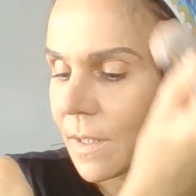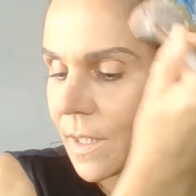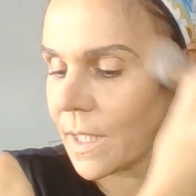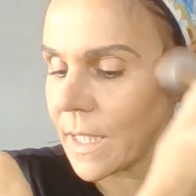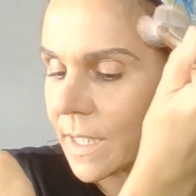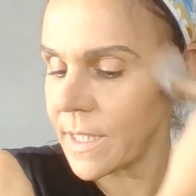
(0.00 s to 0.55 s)

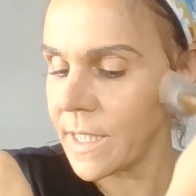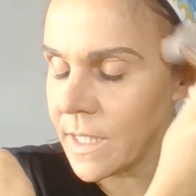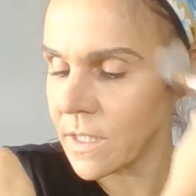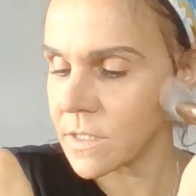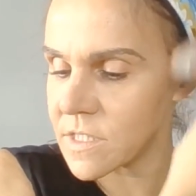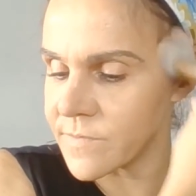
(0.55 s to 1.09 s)
And I need
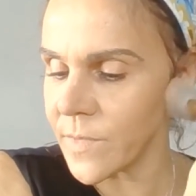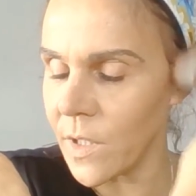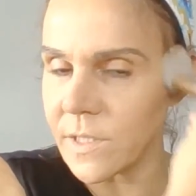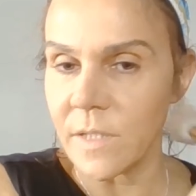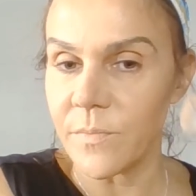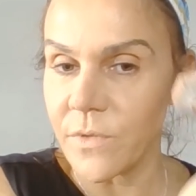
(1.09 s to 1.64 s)
a
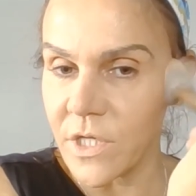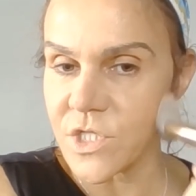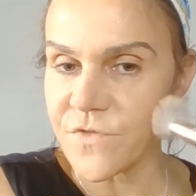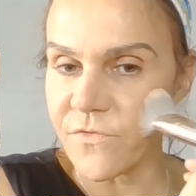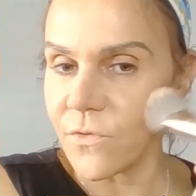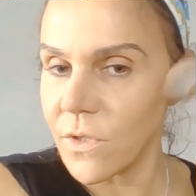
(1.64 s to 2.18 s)
smaller
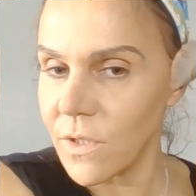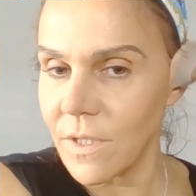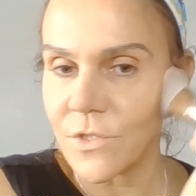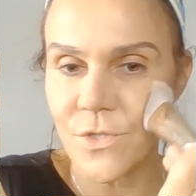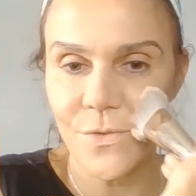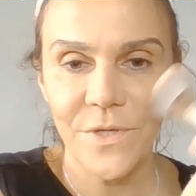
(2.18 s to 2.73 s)
brush for
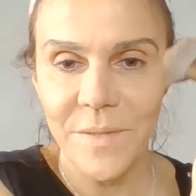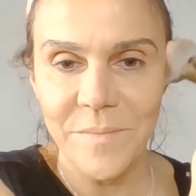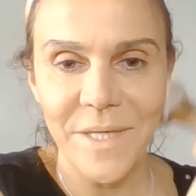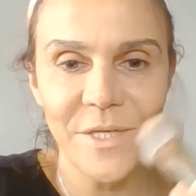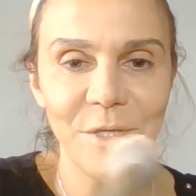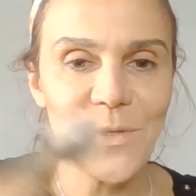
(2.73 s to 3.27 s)
contouring
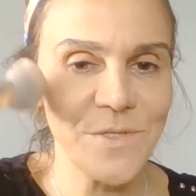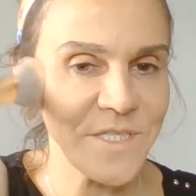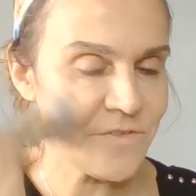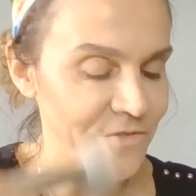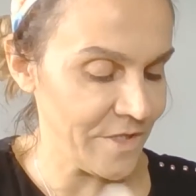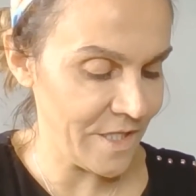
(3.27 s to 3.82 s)
my nose.
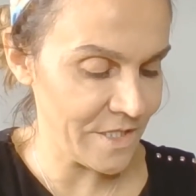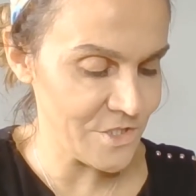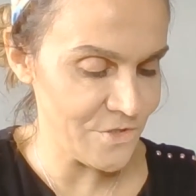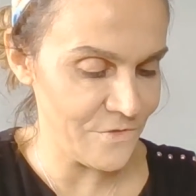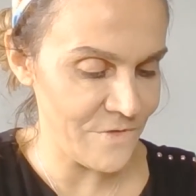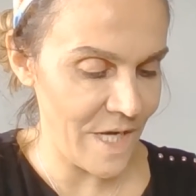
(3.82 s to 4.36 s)
I forgot
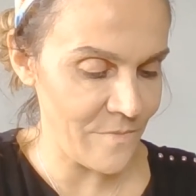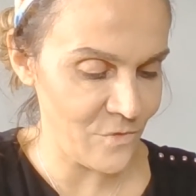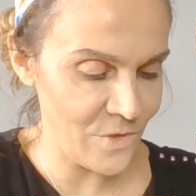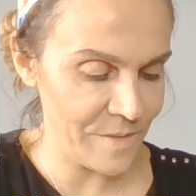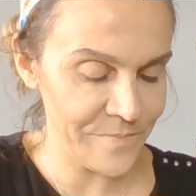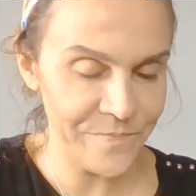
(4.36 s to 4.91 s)
to grab
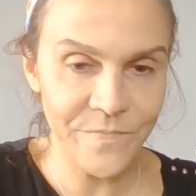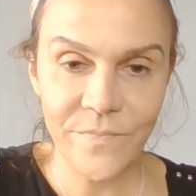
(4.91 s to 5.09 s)
one.